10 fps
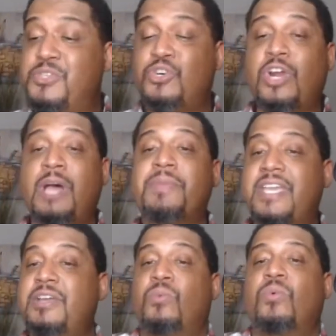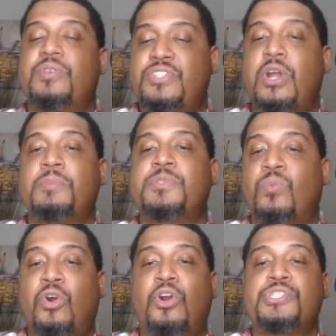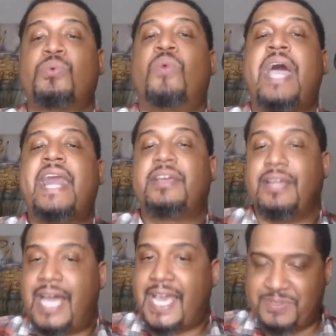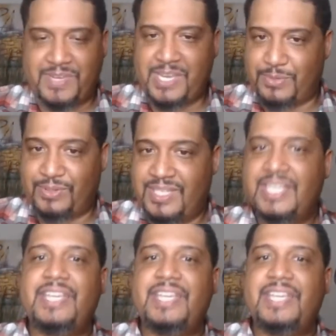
Trump can Trump's words radicalized people